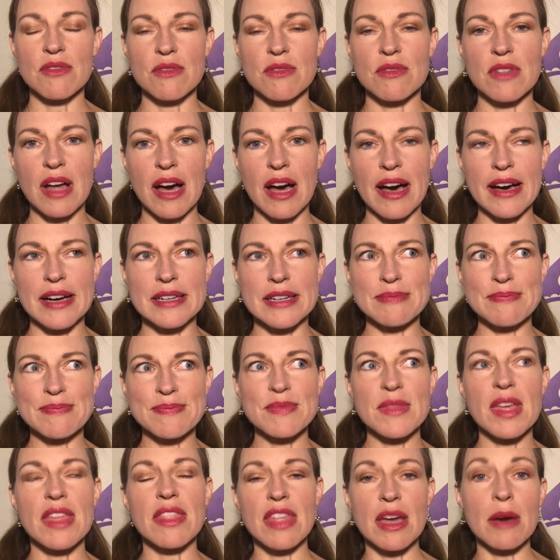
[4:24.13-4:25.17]

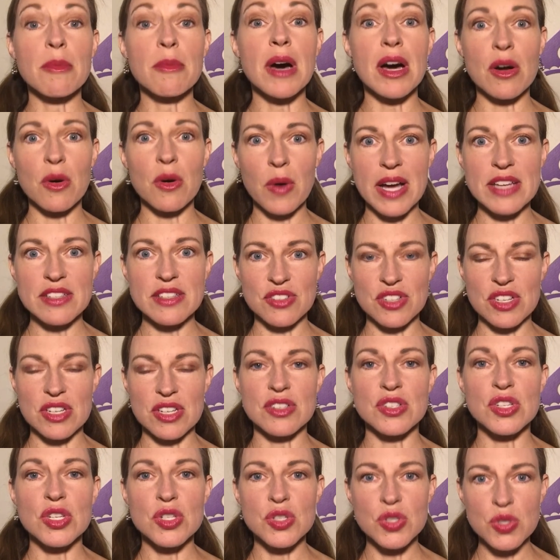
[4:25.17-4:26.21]
them a question
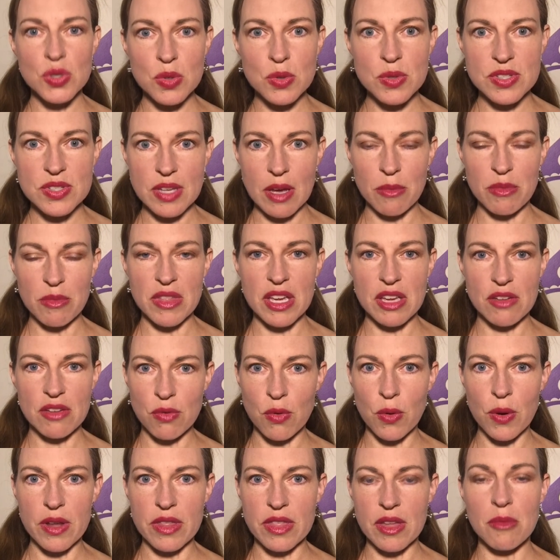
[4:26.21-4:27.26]
to do something
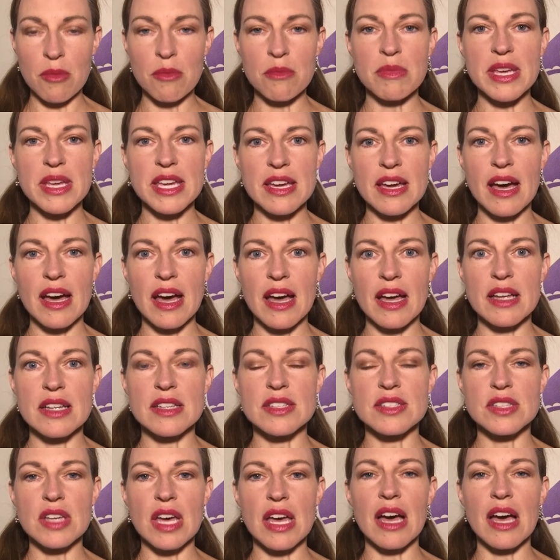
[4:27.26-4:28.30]
for them,
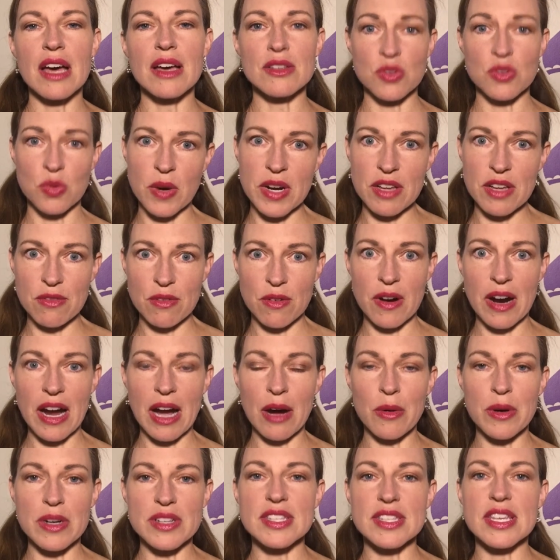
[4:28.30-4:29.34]
because 24
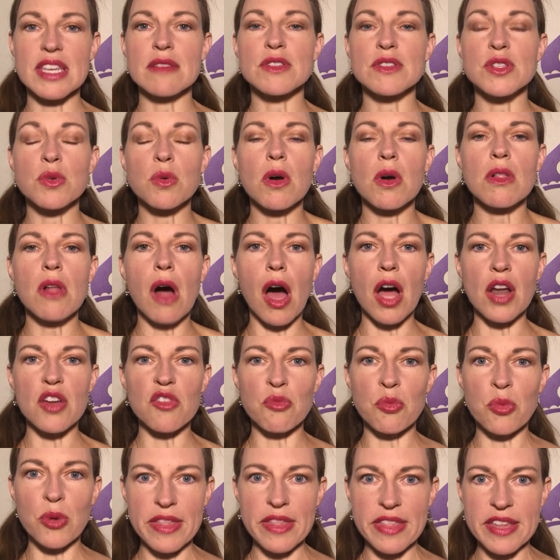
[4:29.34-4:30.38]
hours gives you a lot of
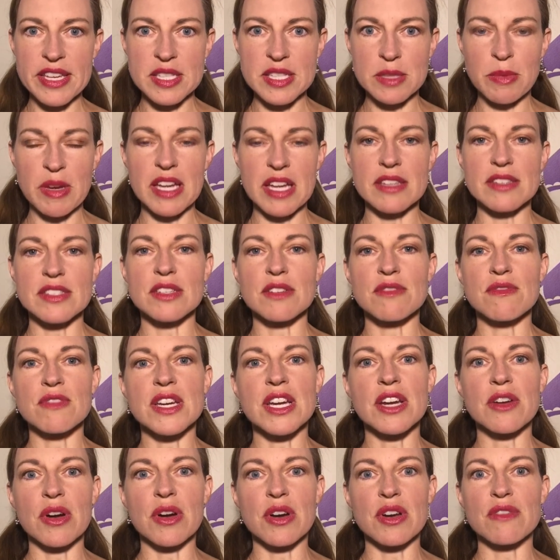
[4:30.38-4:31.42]
breathing space to
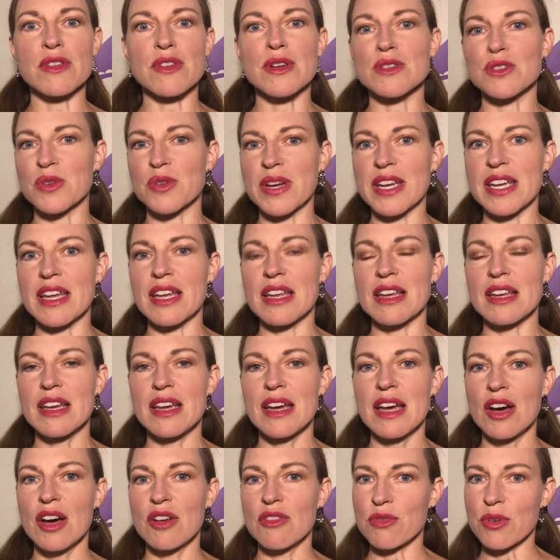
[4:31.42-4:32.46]
figure out if you're doing it
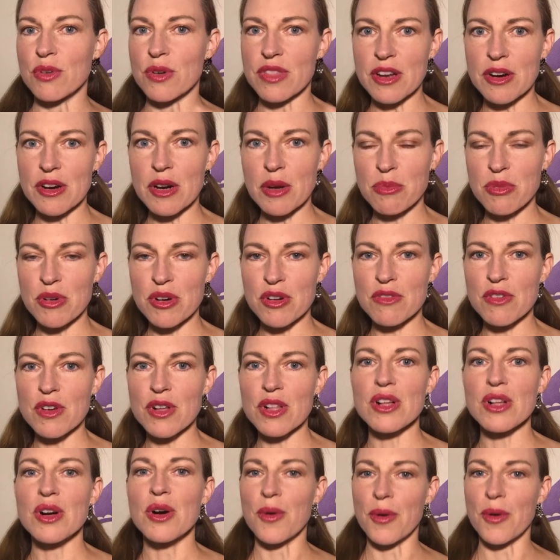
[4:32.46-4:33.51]
for their
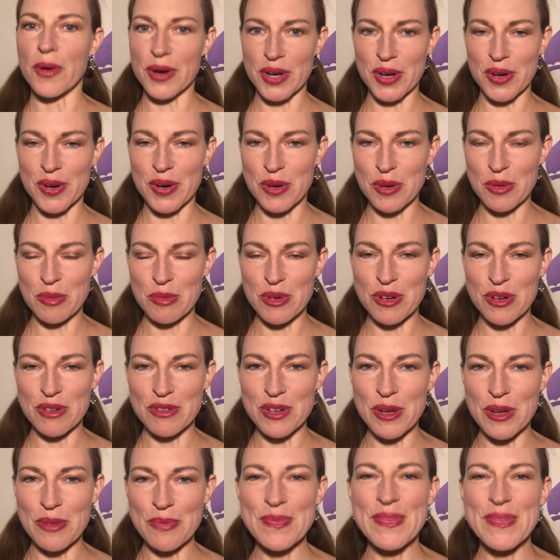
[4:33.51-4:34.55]
approval or your own
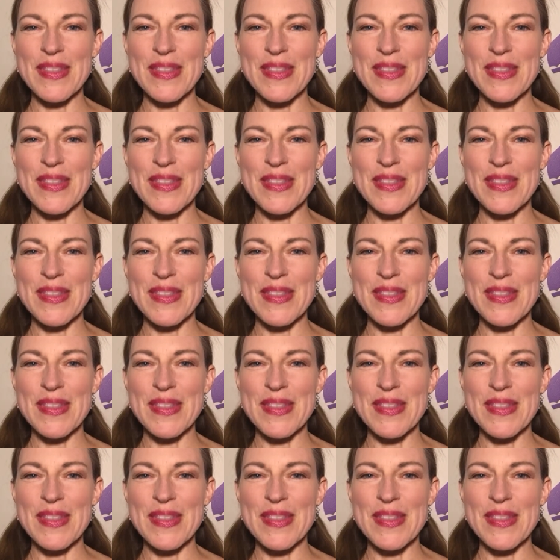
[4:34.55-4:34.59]
approval.